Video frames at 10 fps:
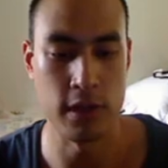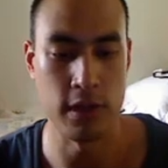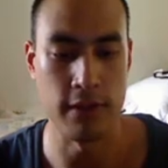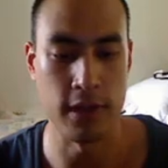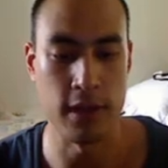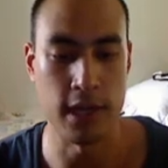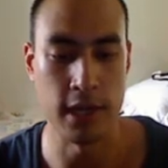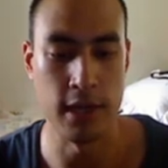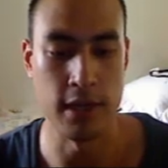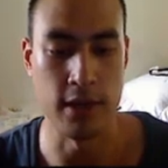if I lock
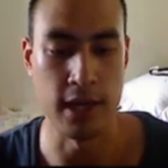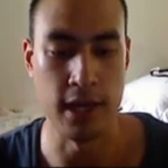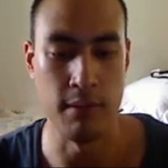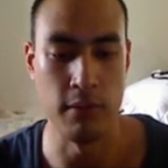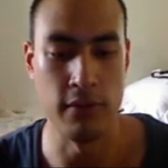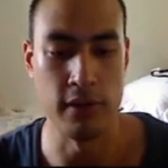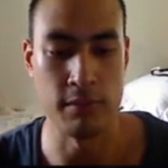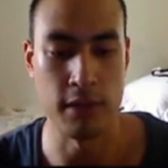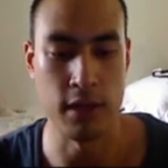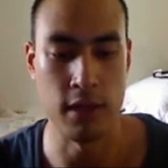it, now I can't move the
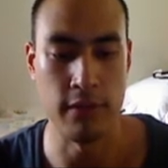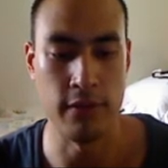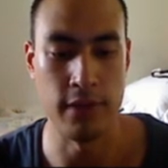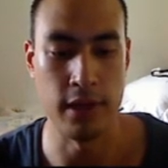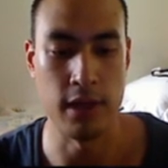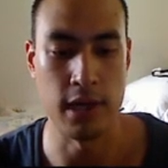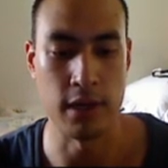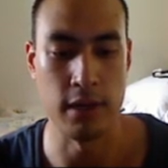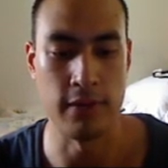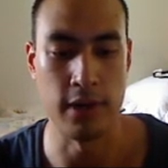spell off. If
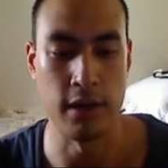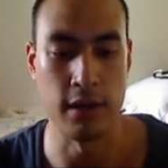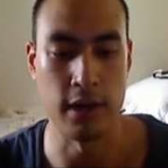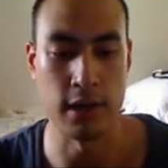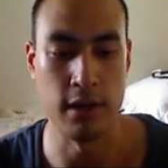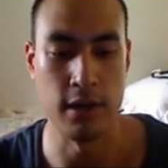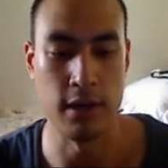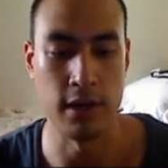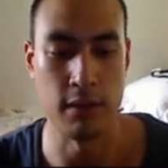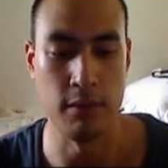I unlock it,
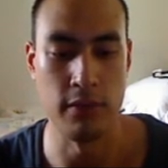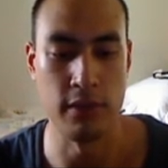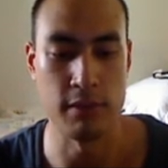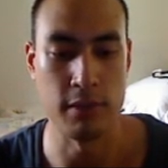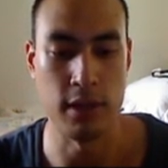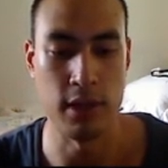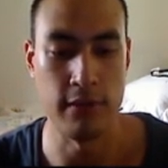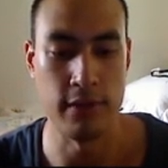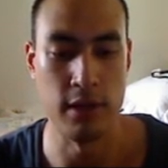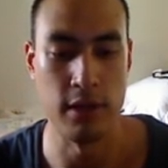I can move the spell
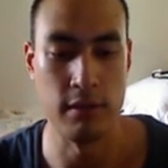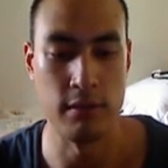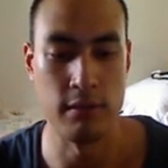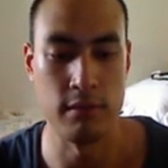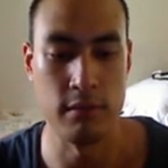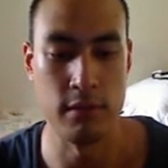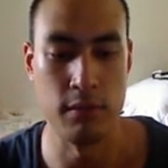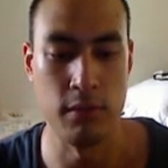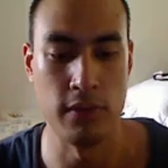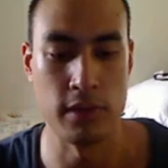off it
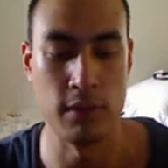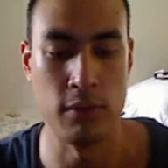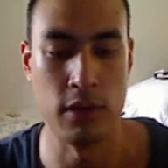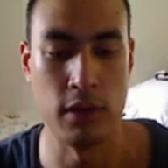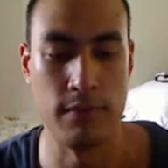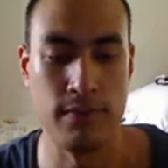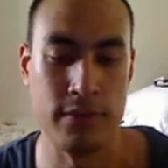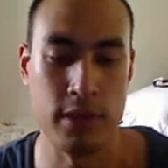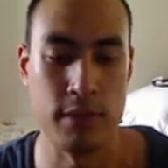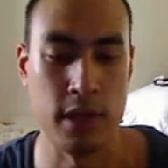and move it somewhere.
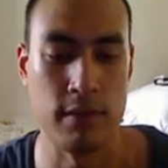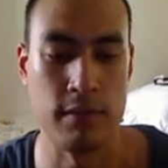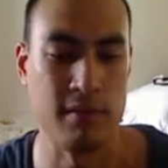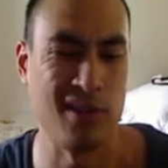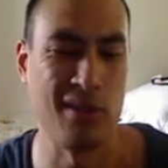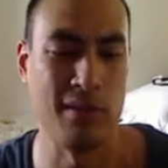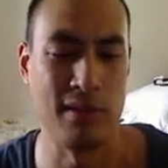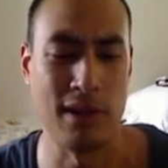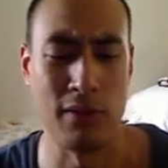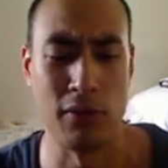Doesn't matter. I don't
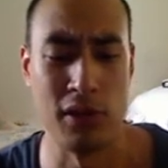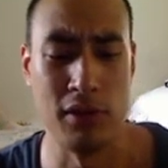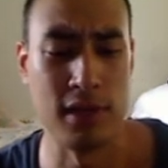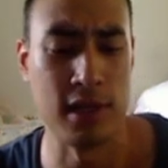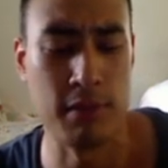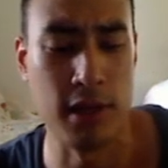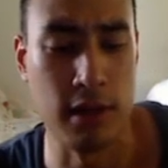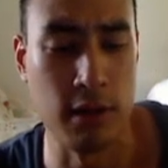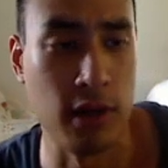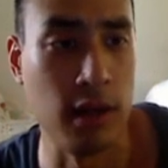never really use that spell anyway.